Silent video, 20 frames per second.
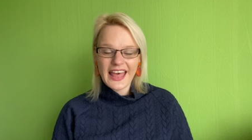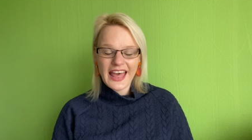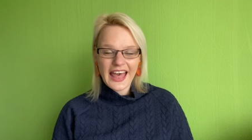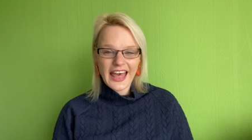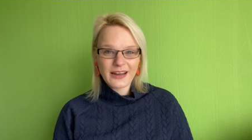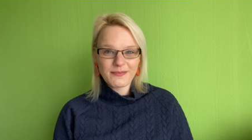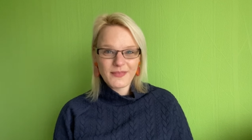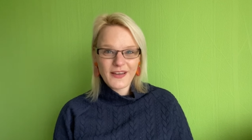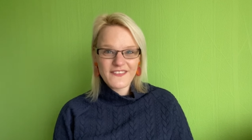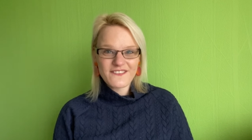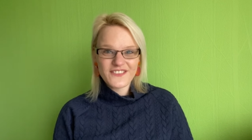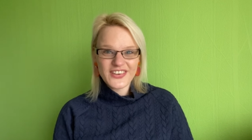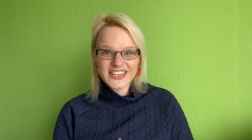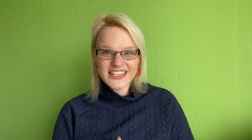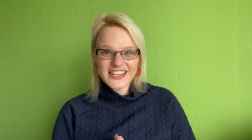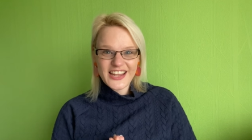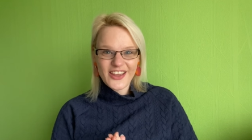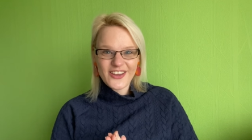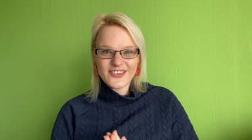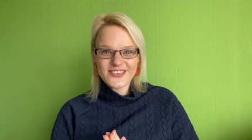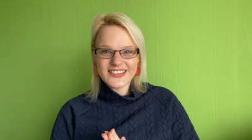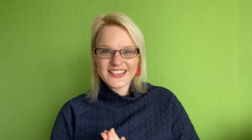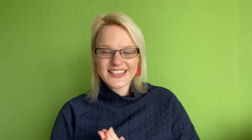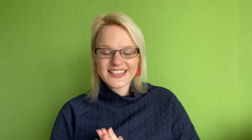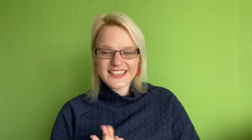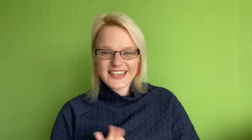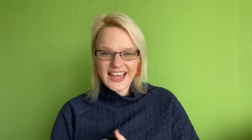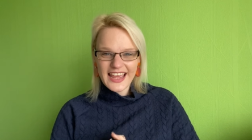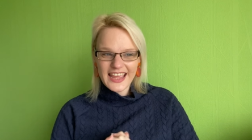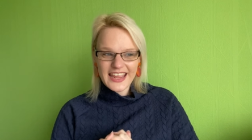and my video
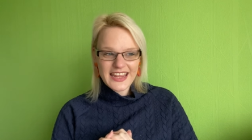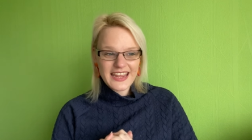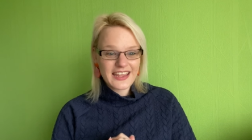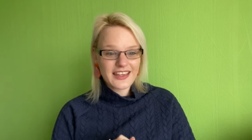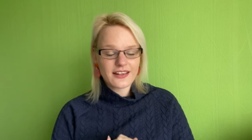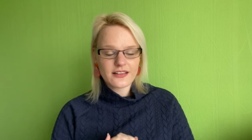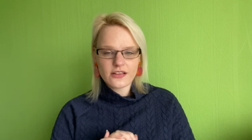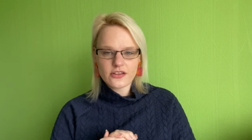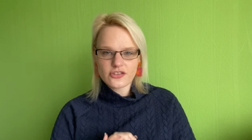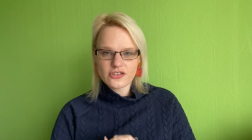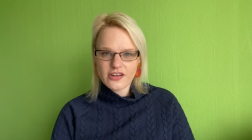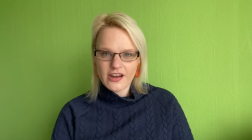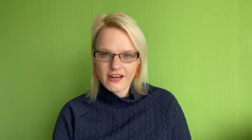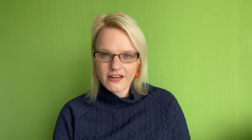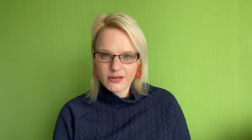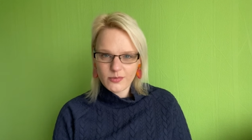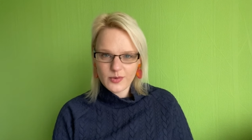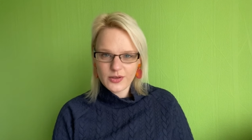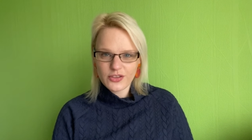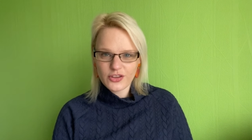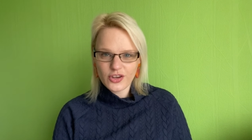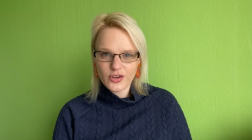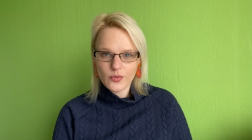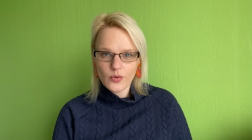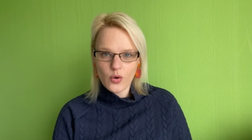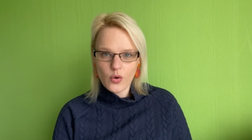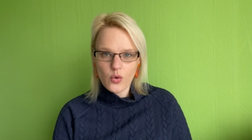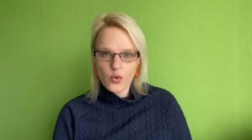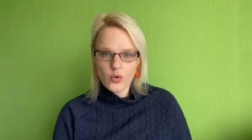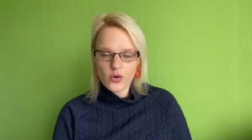today is sharing with
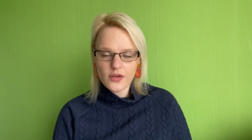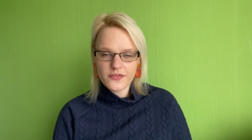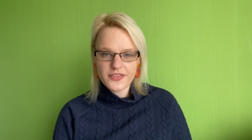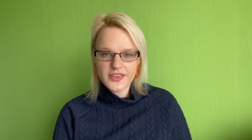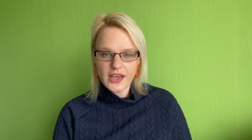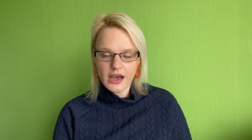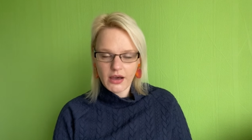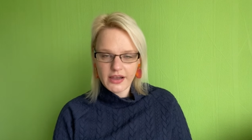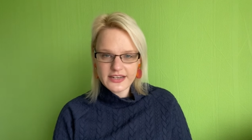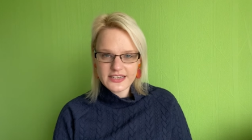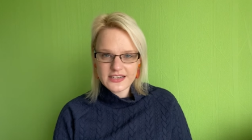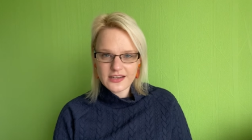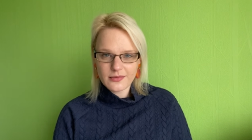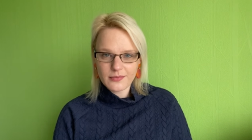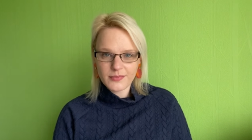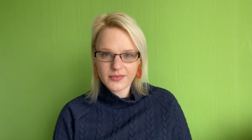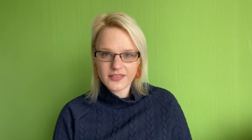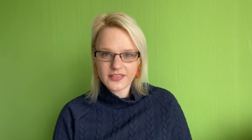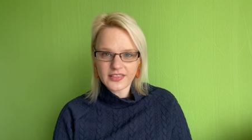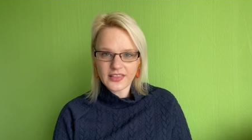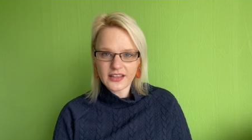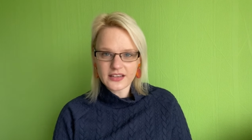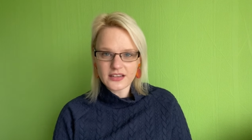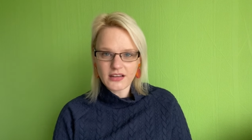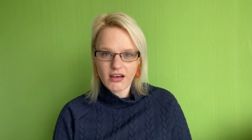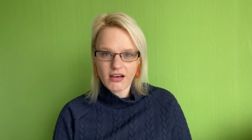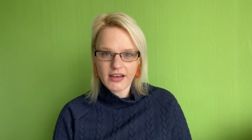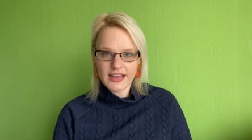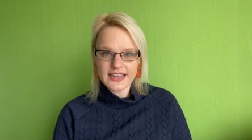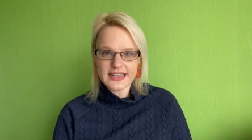you all of the items that
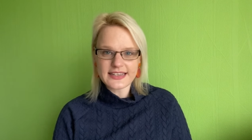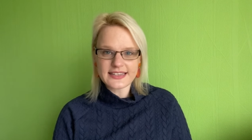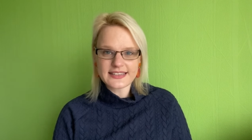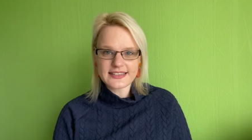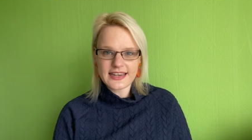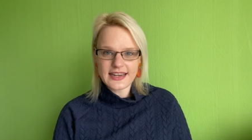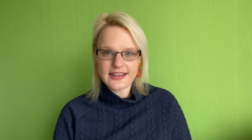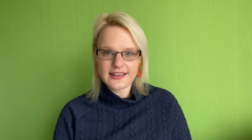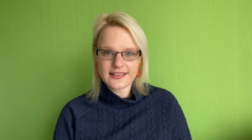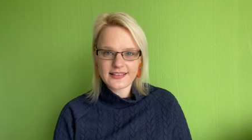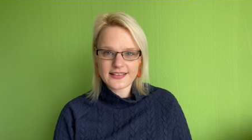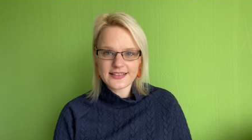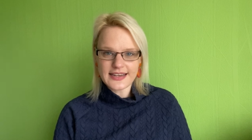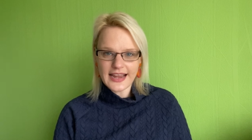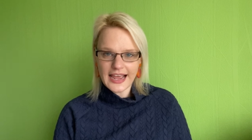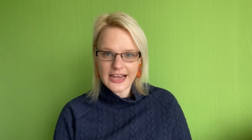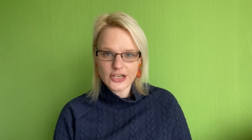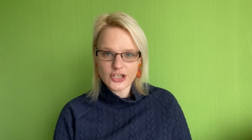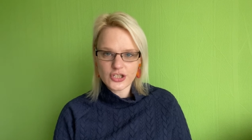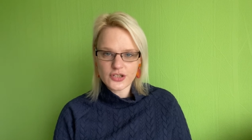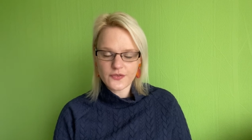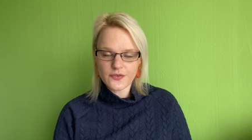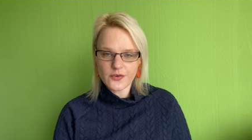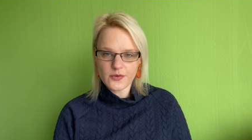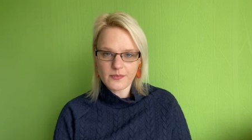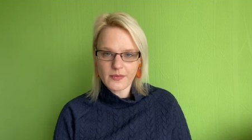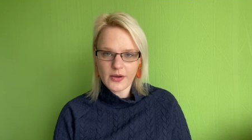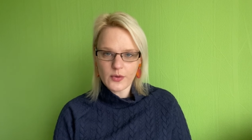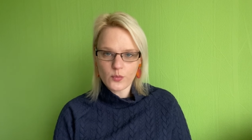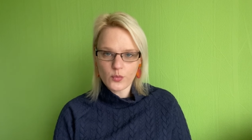I de-stashed
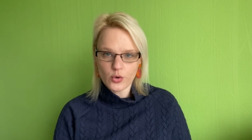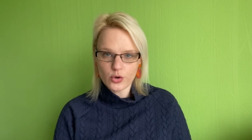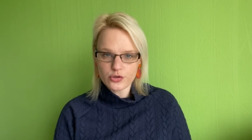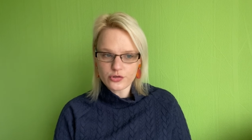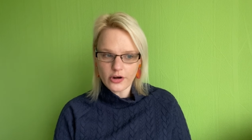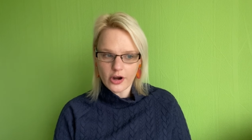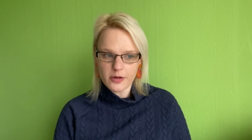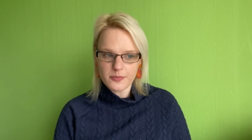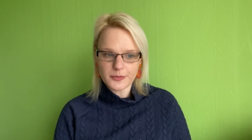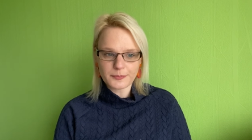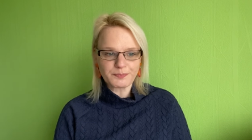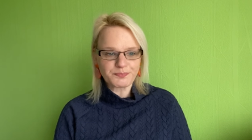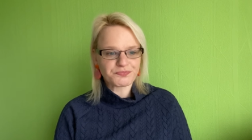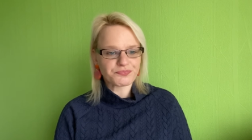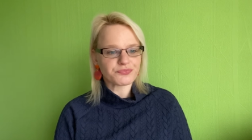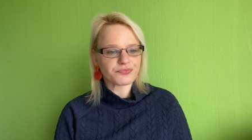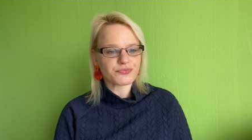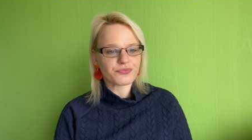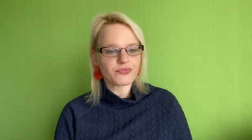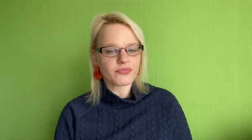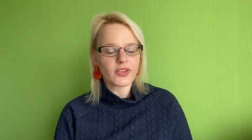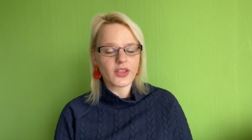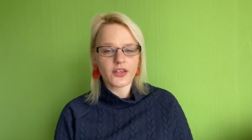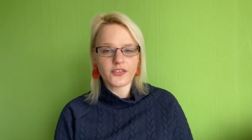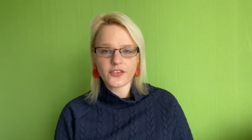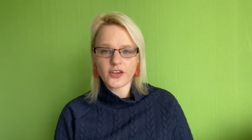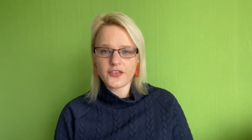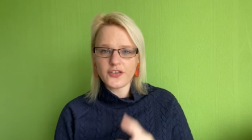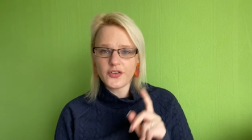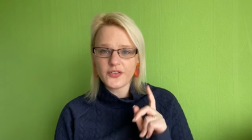from my wardrobe.
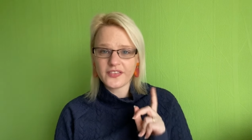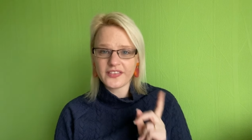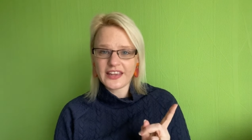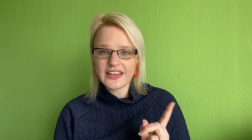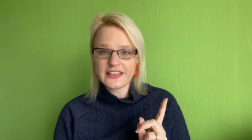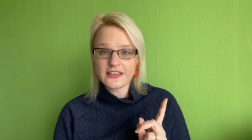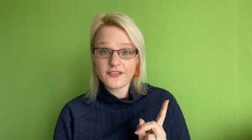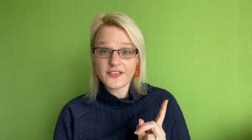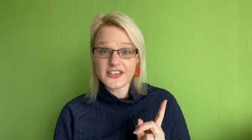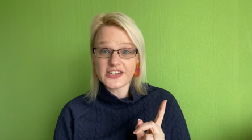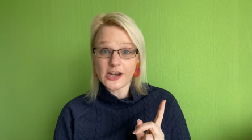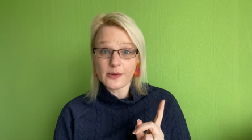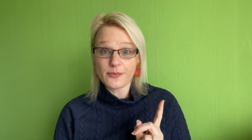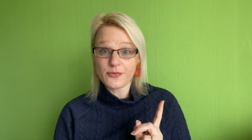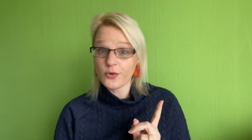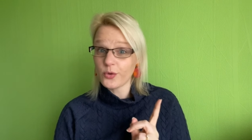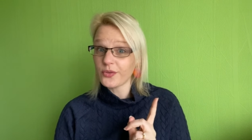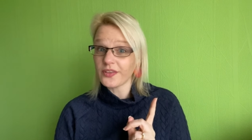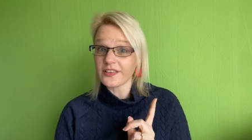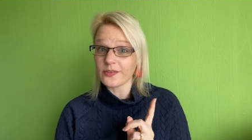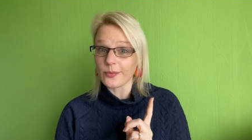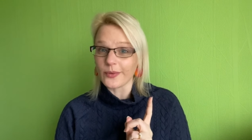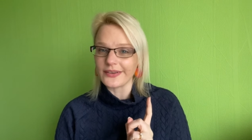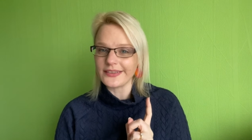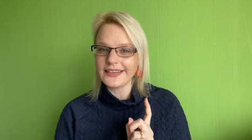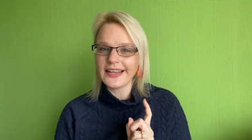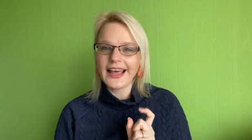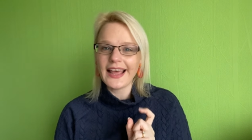So if you'd seen the video before this one,